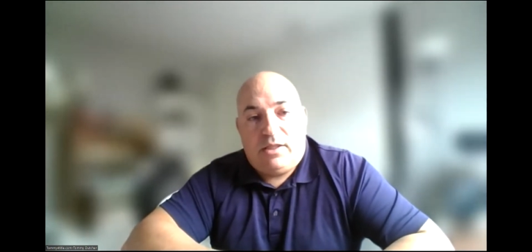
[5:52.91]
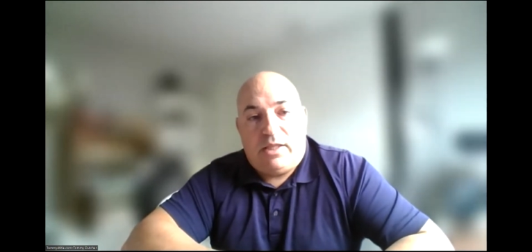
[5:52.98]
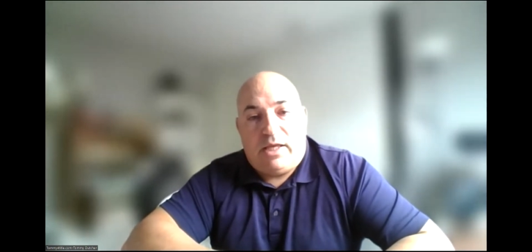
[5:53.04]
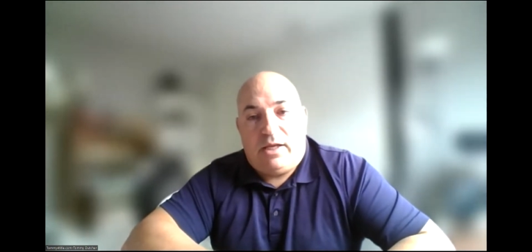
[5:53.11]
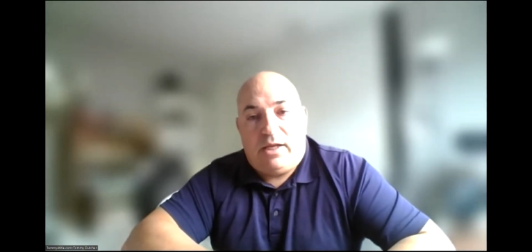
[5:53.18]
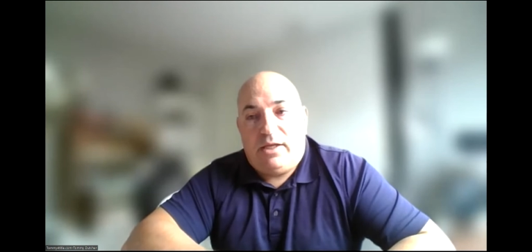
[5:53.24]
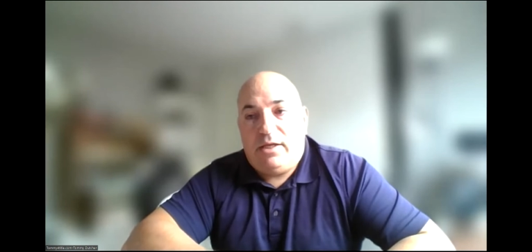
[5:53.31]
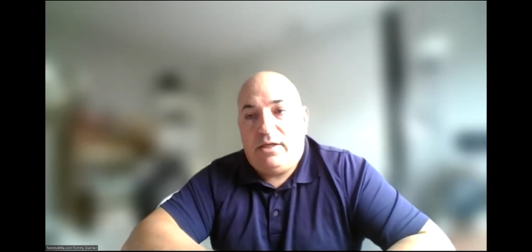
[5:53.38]

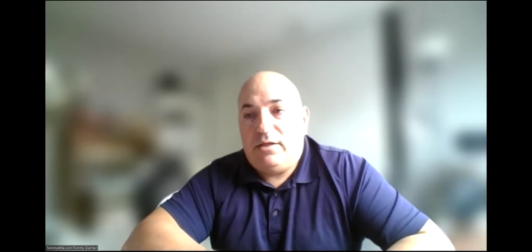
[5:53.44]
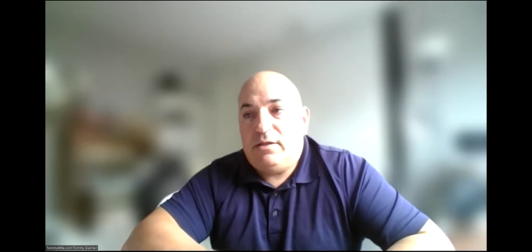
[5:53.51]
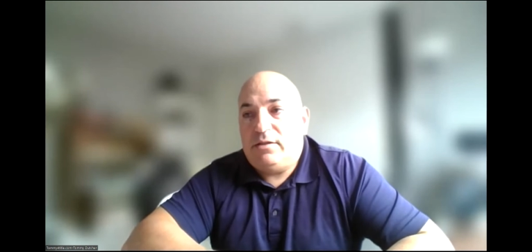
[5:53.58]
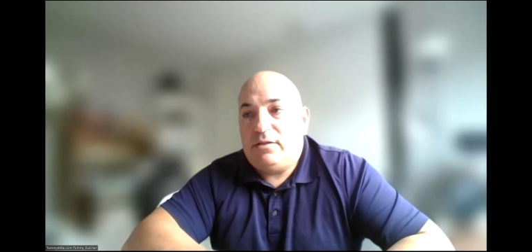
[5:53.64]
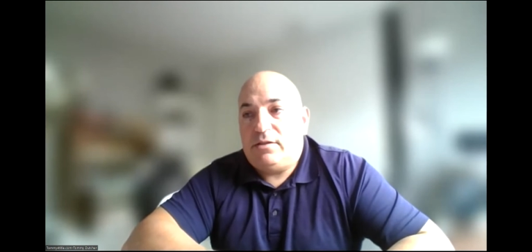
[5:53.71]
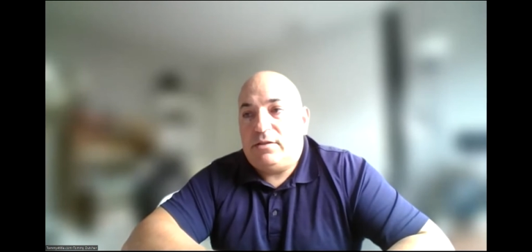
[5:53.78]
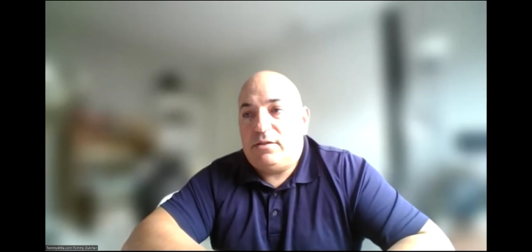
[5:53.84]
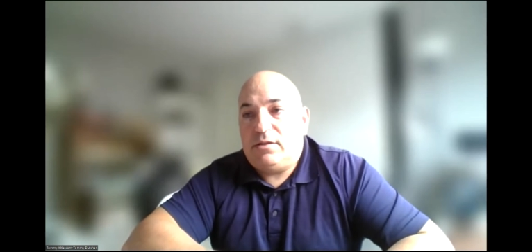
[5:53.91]
that
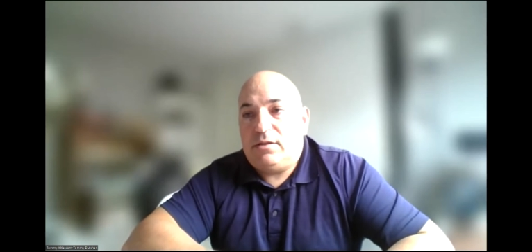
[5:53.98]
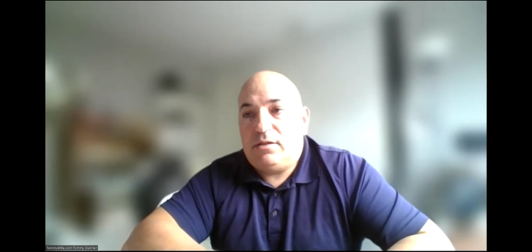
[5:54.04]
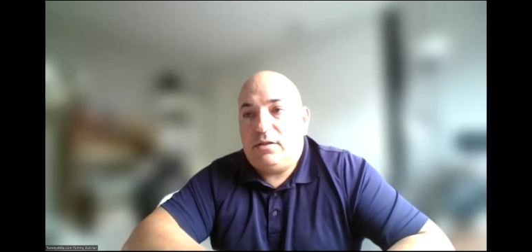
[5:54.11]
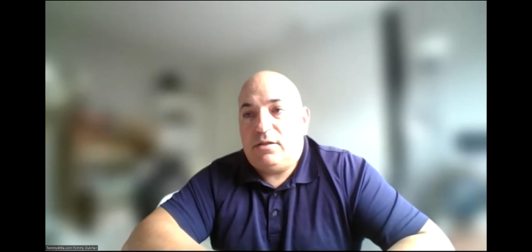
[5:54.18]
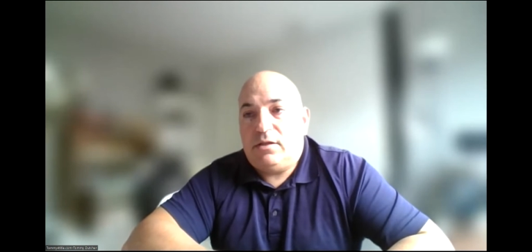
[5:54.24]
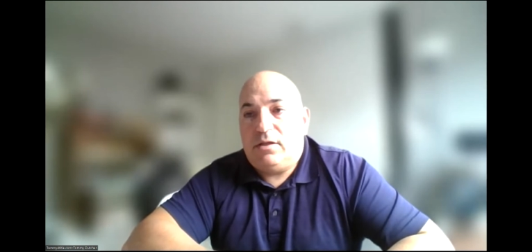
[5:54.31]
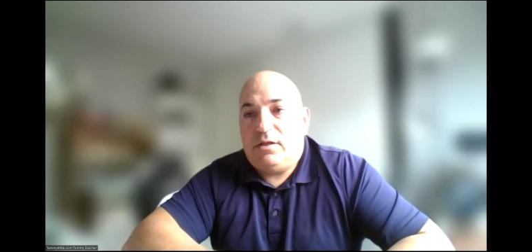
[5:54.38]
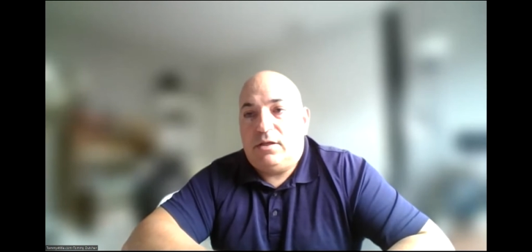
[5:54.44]
is
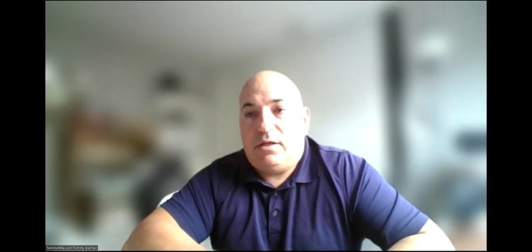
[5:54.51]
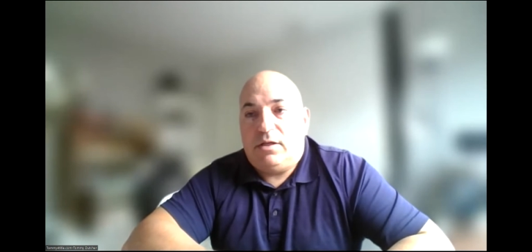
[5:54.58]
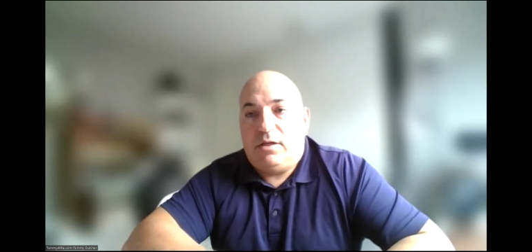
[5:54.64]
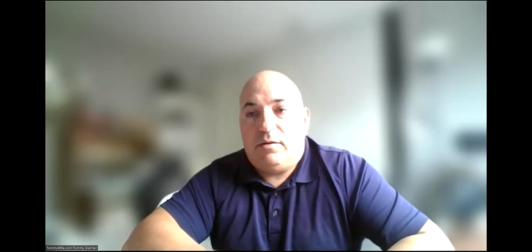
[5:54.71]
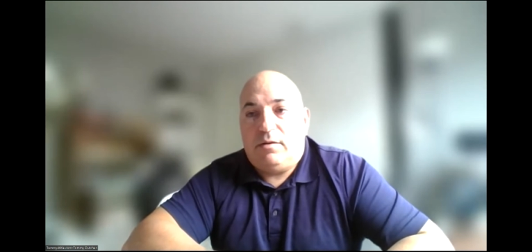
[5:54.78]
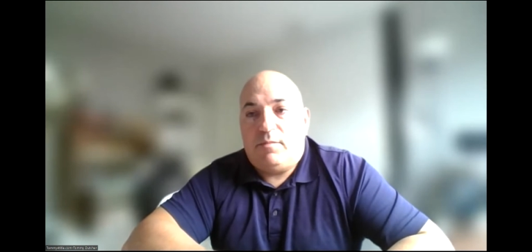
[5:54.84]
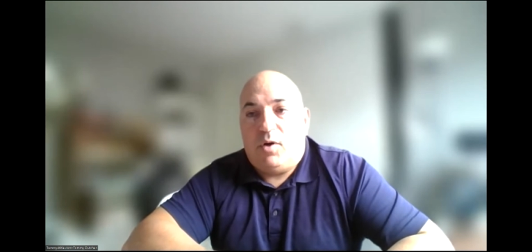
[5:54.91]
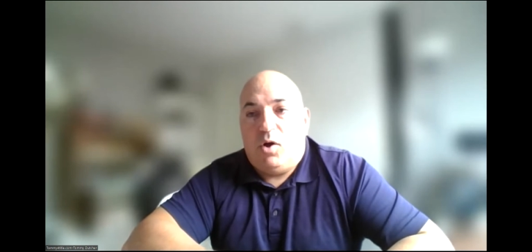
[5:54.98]

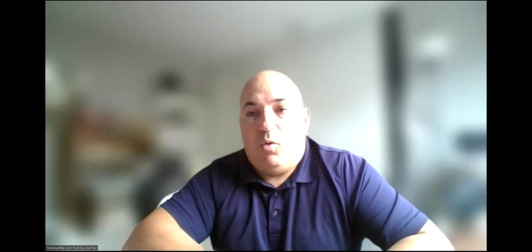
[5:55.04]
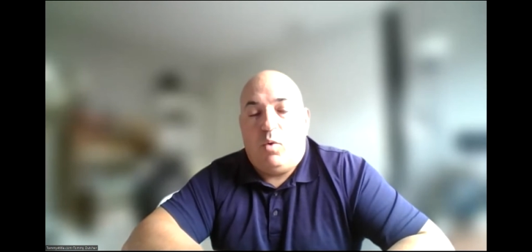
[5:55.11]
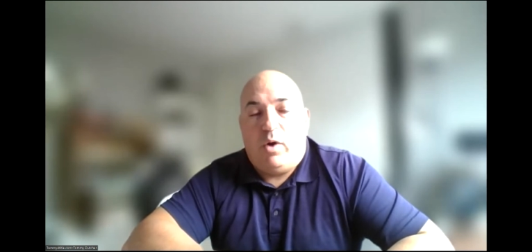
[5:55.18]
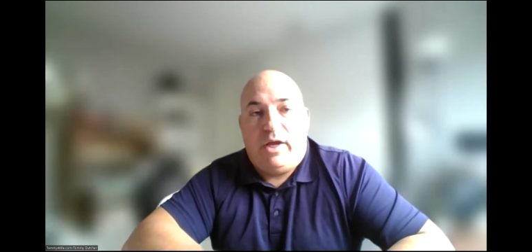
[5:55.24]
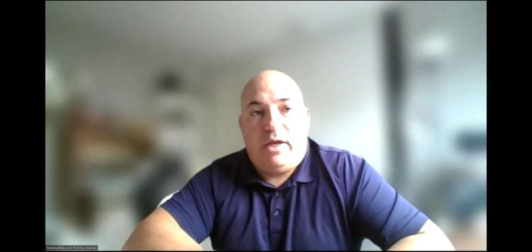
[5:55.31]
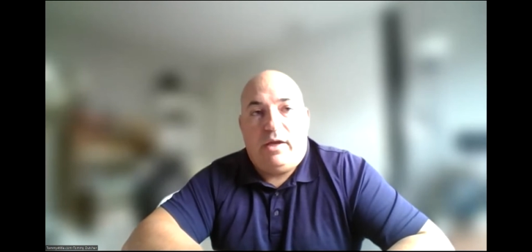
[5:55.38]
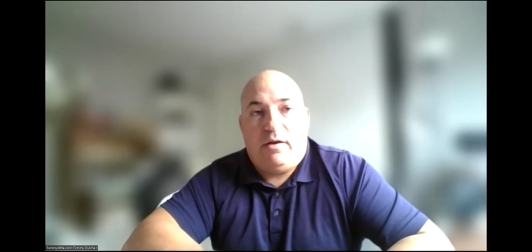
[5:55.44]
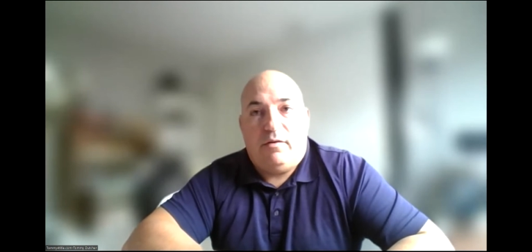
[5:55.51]
a
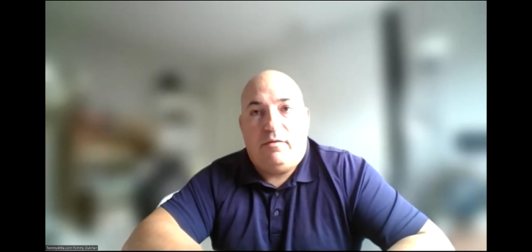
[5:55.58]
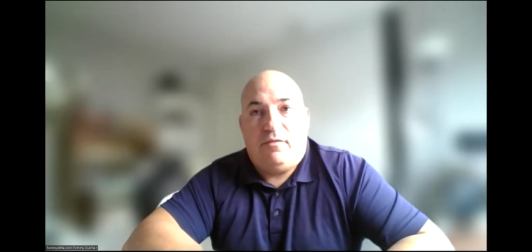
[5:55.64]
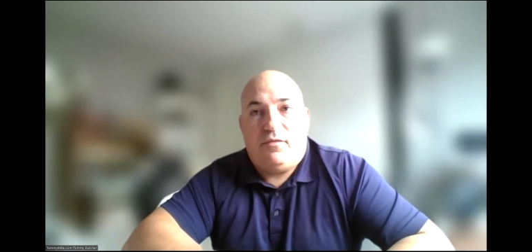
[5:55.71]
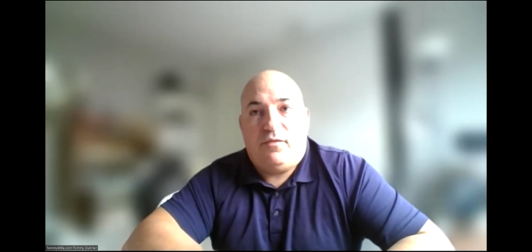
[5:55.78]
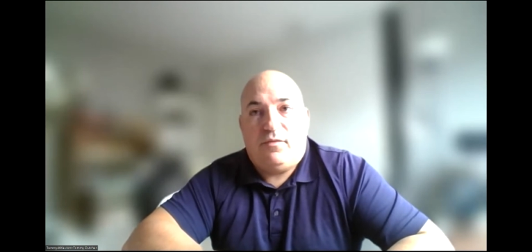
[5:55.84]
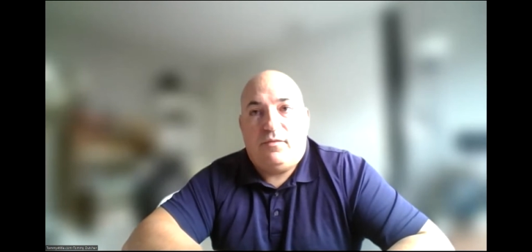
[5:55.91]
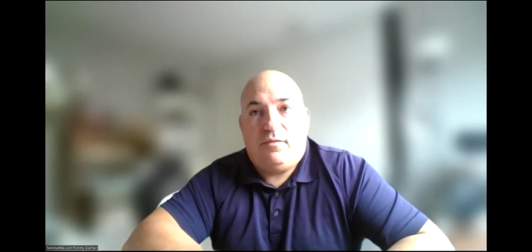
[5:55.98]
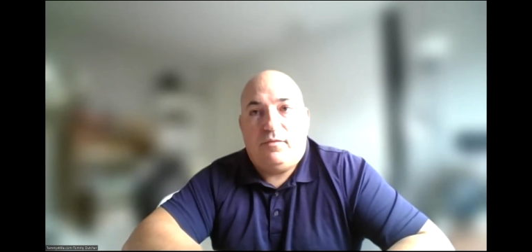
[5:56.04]
way of